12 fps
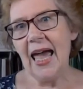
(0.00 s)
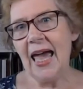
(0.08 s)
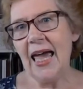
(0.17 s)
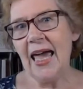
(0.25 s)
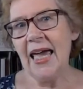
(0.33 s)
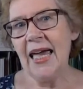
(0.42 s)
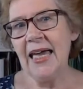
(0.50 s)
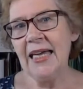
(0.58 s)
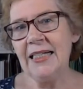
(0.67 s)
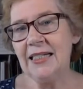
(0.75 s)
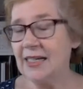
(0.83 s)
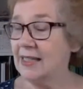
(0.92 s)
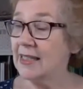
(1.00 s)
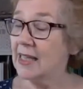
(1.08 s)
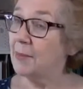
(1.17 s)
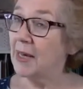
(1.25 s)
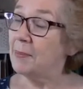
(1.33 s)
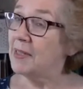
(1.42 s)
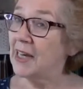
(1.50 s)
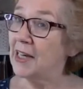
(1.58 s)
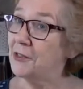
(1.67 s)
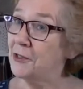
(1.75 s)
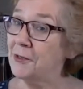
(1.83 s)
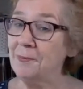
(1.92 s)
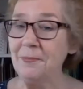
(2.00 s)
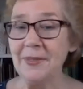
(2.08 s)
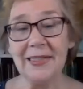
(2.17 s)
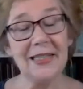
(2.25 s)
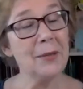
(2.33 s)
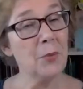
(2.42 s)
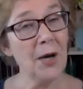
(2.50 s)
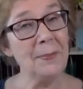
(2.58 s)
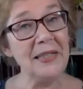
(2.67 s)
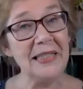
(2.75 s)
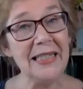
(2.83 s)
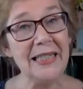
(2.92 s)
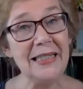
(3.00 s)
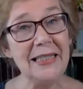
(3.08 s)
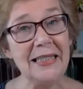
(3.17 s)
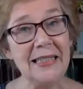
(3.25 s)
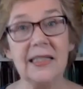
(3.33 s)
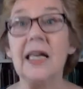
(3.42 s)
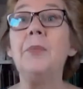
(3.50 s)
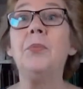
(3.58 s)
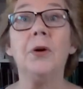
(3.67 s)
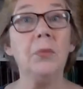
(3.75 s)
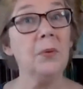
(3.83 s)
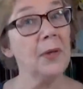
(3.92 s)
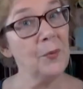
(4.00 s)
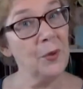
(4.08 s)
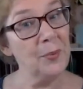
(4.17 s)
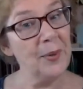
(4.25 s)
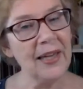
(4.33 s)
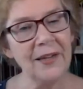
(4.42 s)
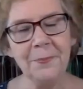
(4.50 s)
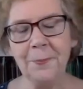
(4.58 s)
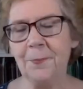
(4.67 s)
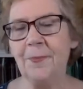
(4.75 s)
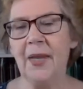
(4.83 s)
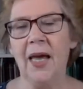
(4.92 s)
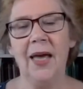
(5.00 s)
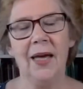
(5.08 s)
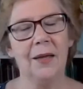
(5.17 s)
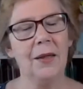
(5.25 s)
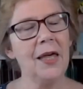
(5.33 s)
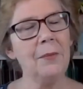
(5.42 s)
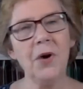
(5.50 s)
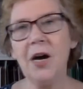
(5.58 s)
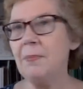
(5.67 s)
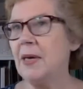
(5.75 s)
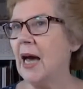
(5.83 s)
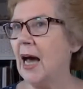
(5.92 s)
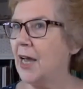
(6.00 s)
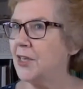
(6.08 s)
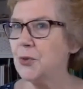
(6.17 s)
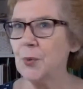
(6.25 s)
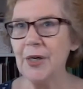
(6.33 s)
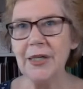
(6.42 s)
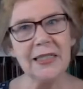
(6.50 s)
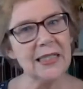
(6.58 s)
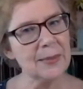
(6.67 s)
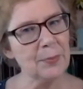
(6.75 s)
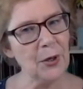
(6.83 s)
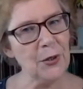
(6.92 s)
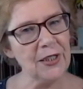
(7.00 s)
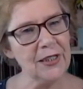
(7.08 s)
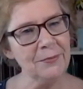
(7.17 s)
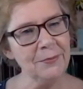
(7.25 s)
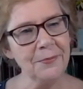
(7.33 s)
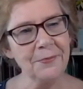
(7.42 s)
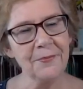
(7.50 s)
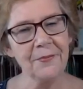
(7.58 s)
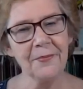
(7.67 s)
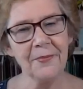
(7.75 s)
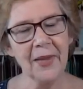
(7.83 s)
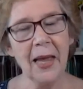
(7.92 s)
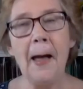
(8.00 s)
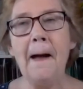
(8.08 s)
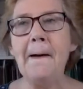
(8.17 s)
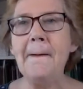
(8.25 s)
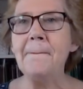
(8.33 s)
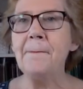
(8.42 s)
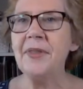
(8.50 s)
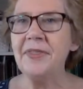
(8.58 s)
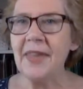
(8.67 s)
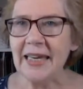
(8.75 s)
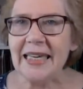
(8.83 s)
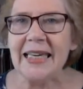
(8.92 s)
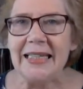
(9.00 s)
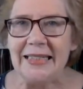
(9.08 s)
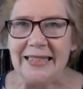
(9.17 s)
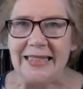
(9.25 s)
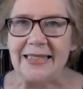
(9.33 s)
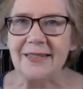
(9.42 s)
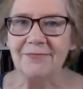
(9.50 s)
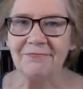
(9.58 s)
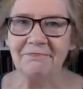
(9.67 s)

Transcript: And yes, there may be tantrums, there might be tears, there probably will be. There might be harsh words spoken, but they're kids.